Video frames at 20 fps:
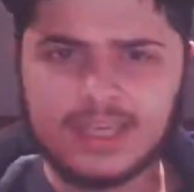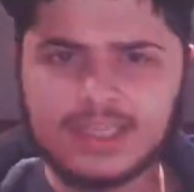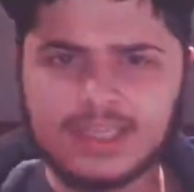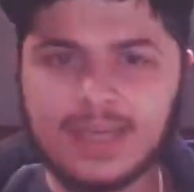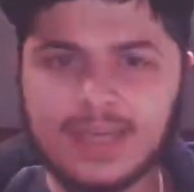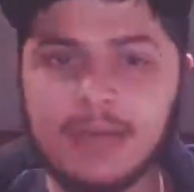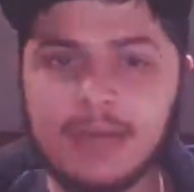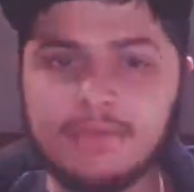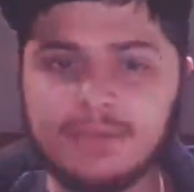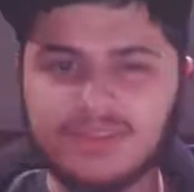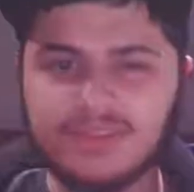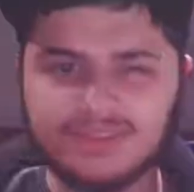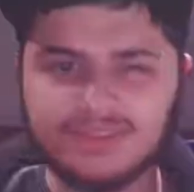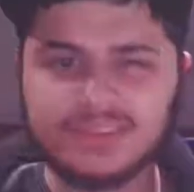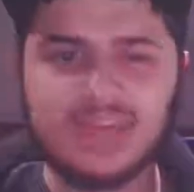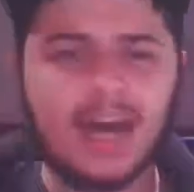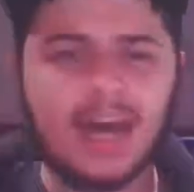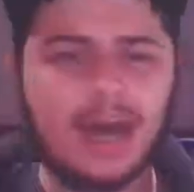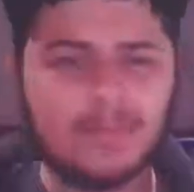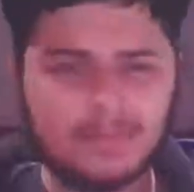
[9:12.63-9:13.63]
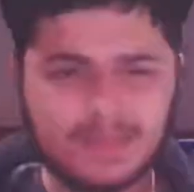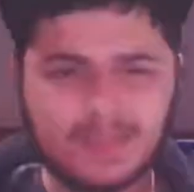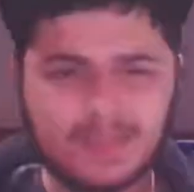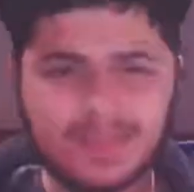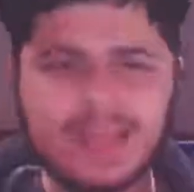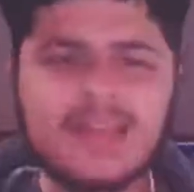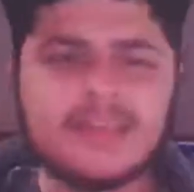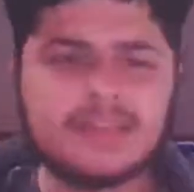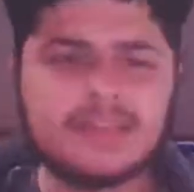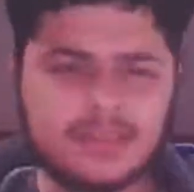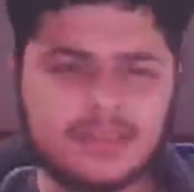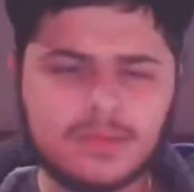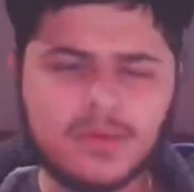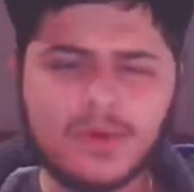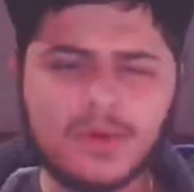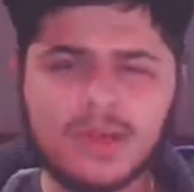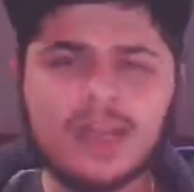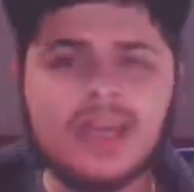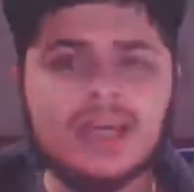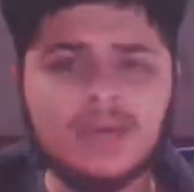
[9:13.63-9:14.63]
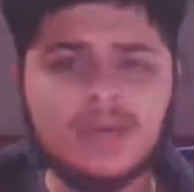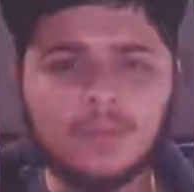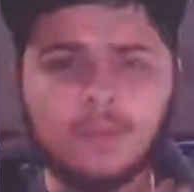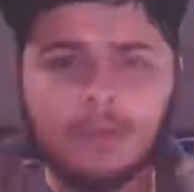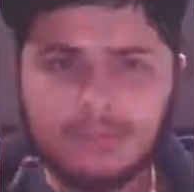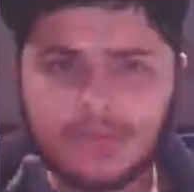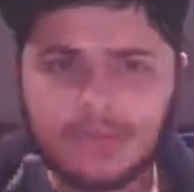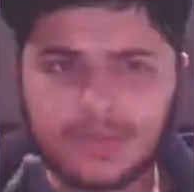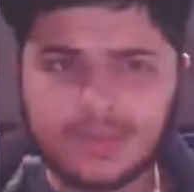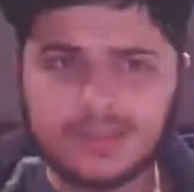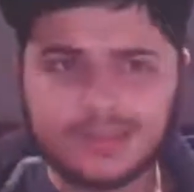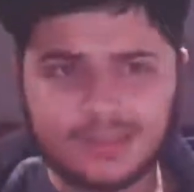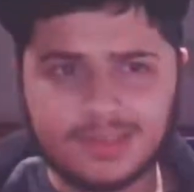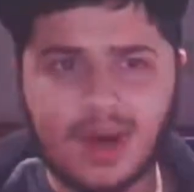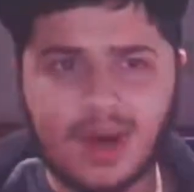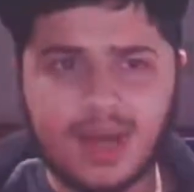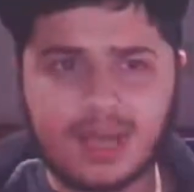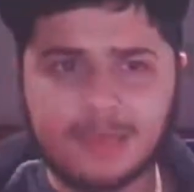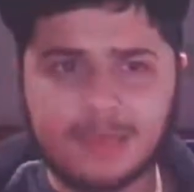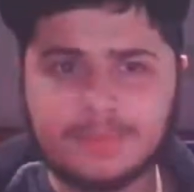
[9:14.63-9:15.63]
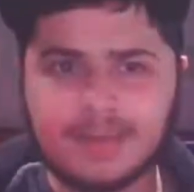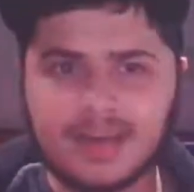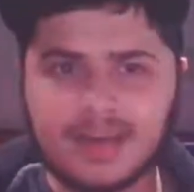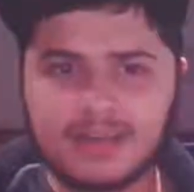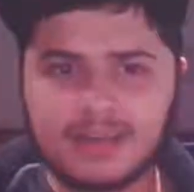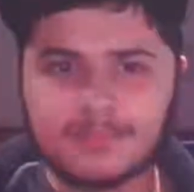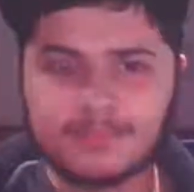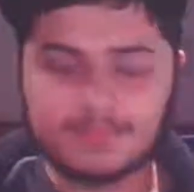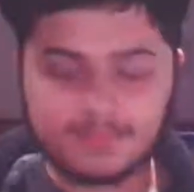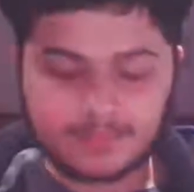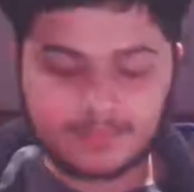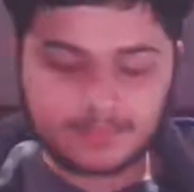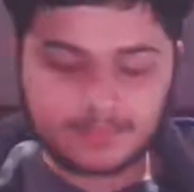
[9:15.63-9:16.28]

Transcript: type of top list or what we're going to talk about.